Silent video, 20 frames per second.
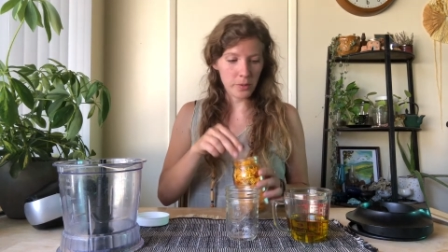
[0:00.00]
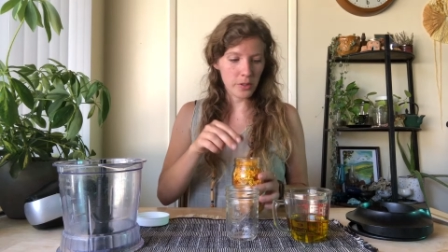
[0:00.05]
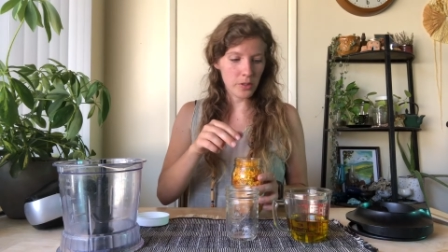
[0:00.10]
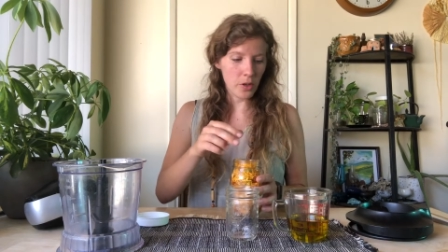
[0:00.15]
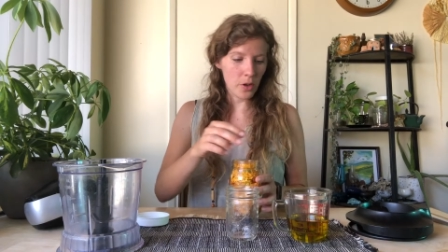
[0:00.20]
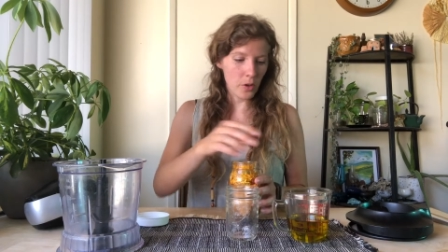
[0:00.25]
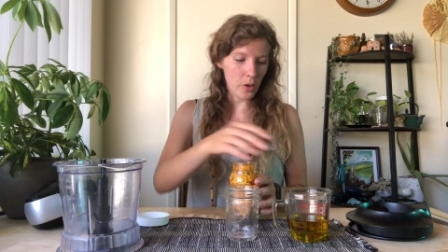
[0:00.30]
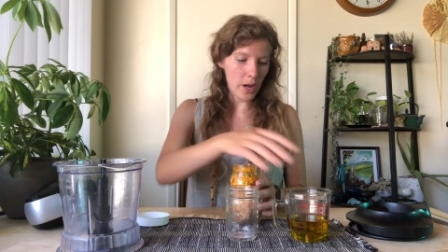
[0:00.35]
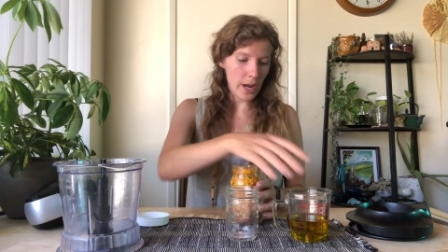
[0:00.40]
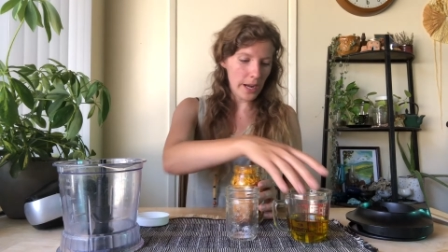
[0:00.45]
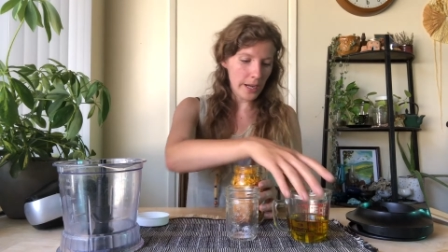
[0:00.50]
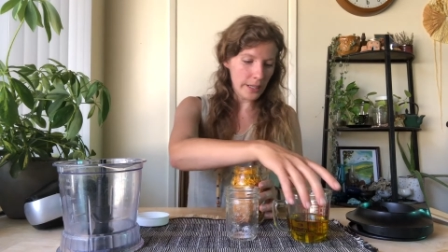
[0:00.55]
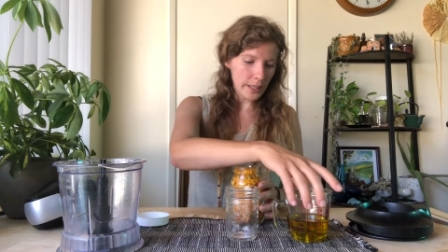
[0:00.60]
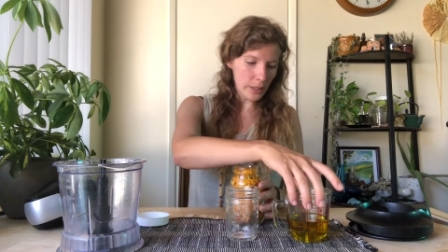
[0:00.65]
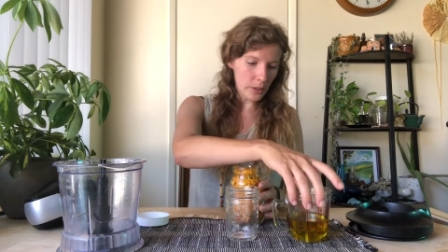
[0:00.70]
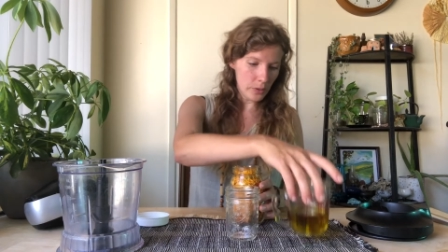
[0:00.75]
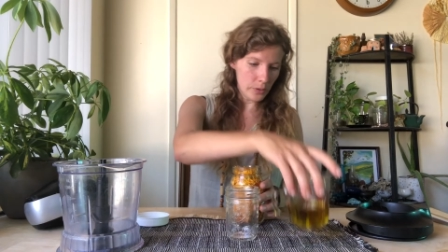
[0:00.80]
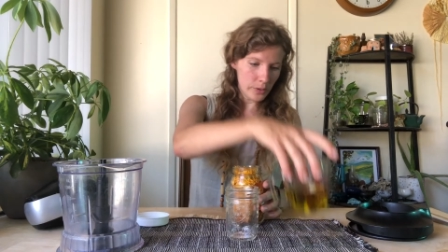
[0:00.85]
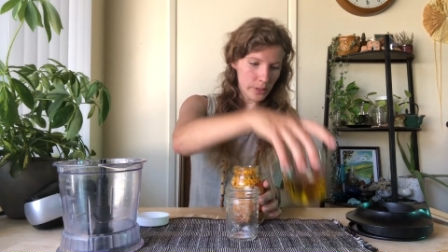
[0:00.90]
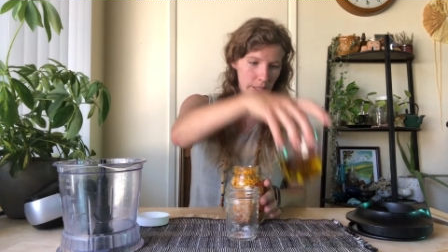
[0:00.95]
So I
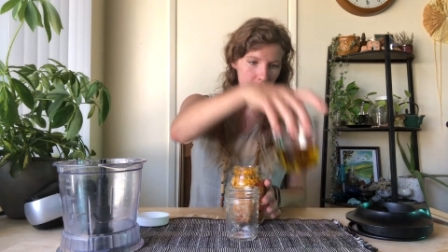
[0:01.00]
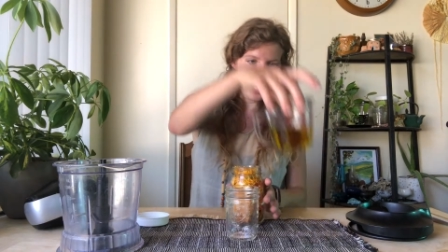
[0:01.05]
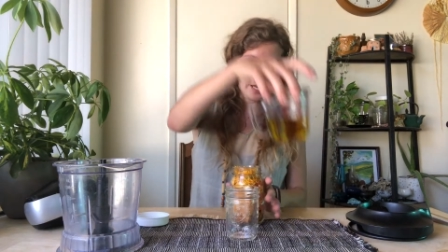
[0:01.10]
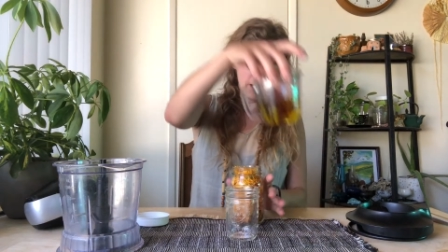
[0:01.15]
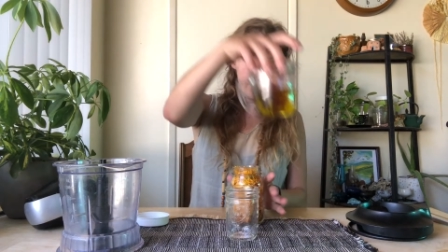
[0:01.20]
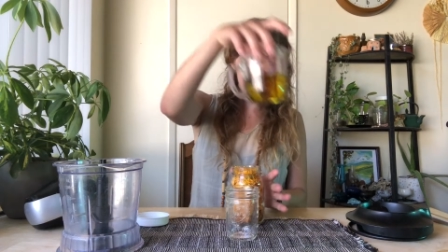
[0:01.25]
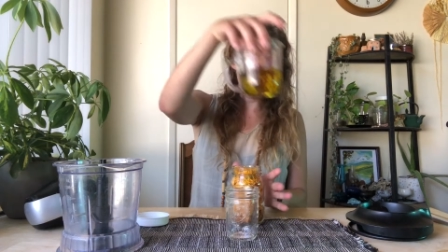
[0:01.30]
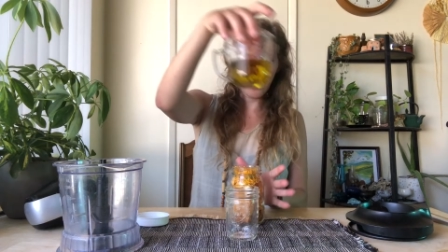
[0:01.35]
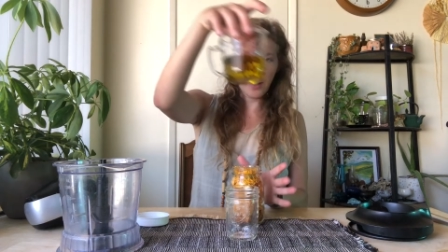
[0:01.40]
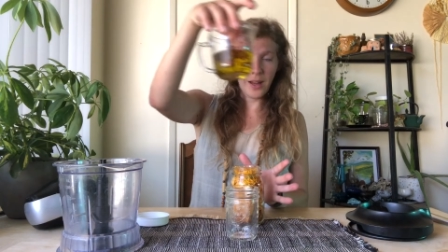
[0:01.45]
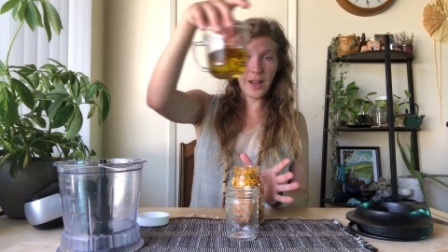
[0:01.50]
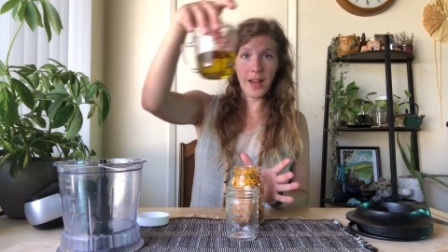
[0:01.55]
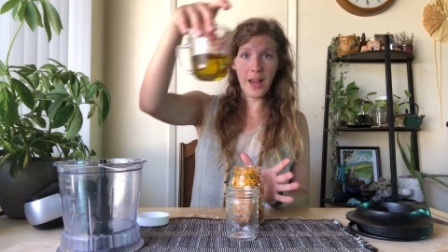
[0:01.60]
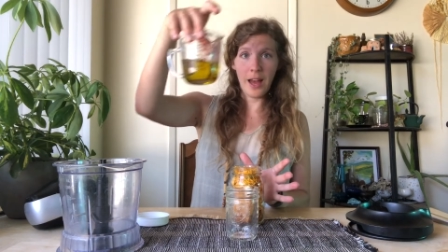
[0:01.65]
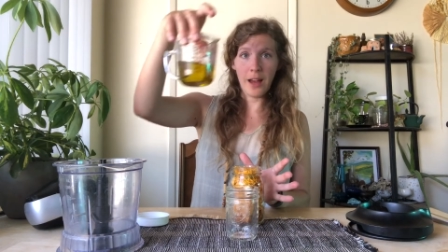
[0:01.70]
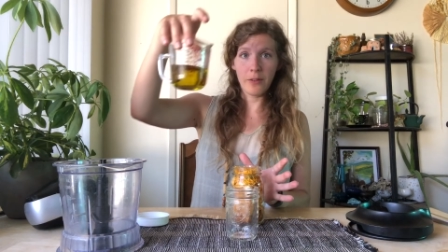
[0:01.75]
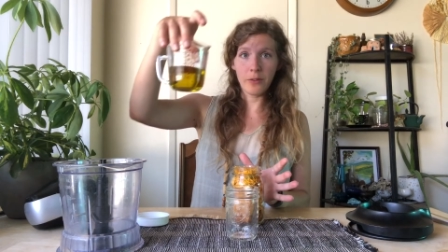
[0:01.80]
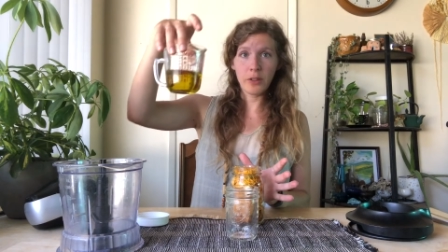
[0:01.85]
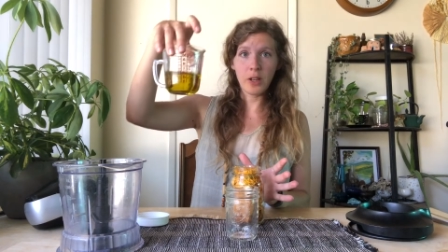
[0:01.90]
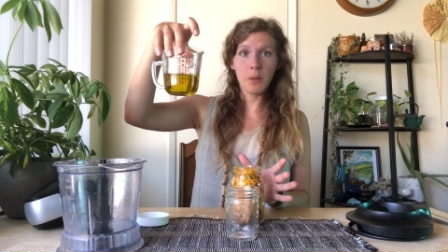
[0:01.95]
only have a
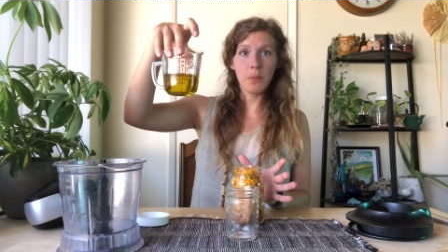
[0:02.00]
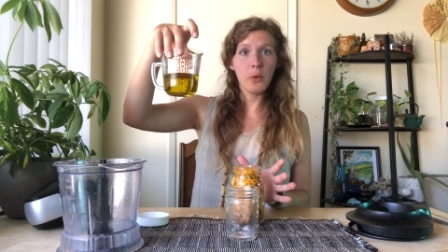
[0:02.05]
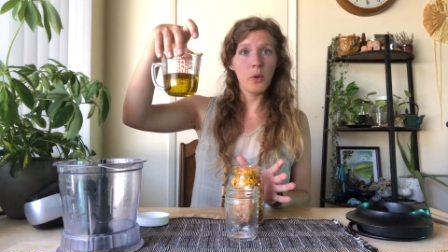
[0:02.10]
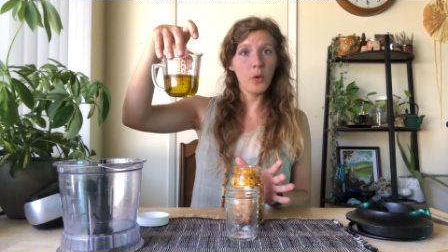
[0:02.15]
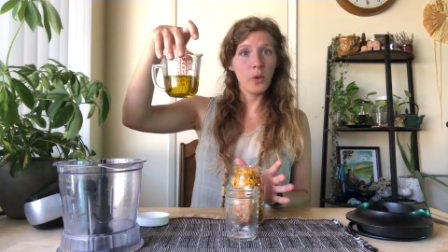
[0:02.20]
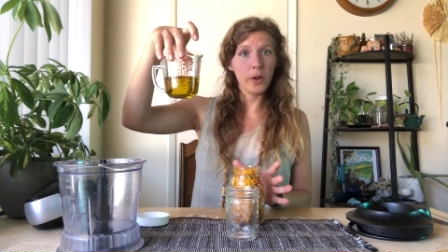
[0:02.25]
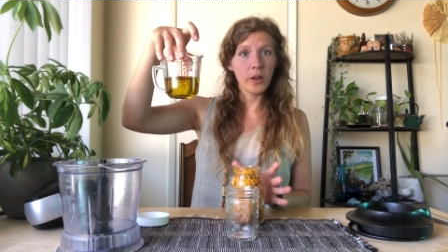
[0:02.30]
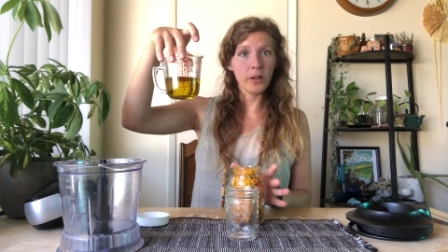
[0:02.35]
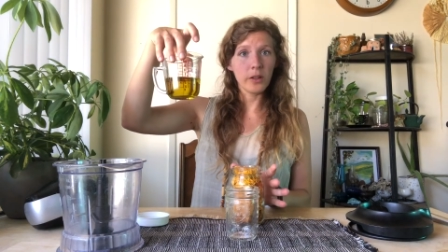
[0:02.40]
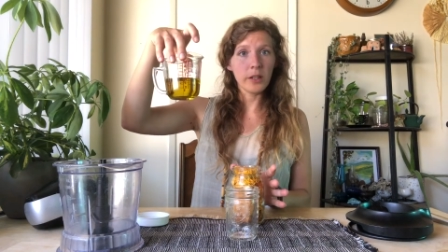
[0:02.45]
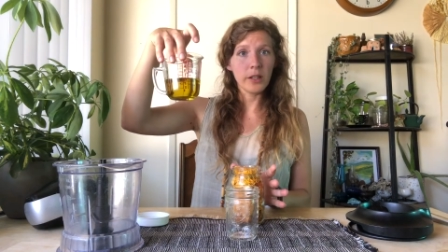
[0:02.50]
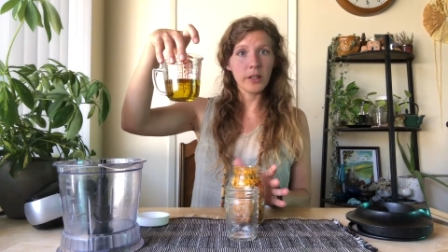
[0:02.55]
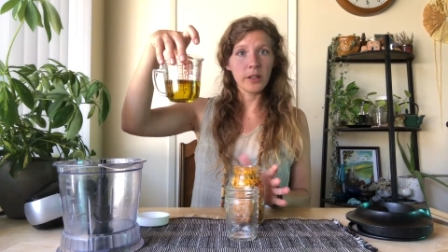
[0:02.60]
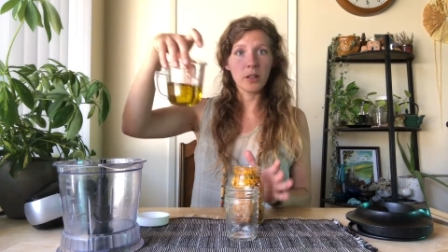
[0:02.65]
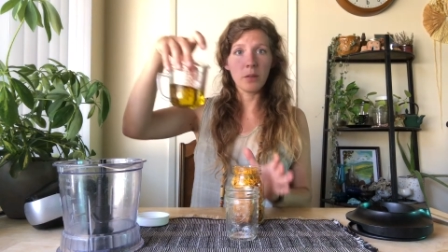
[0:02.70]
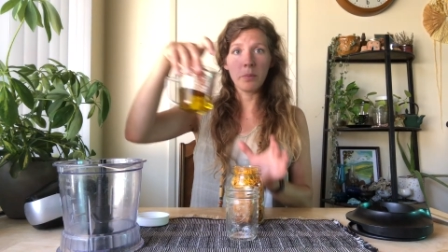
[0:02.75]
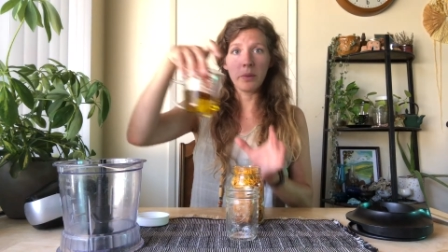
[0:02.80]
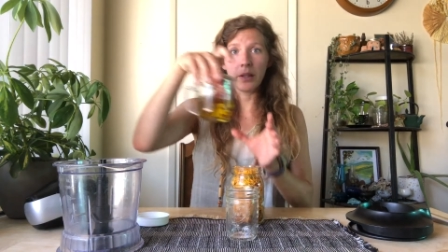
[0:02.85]
half cup of oil here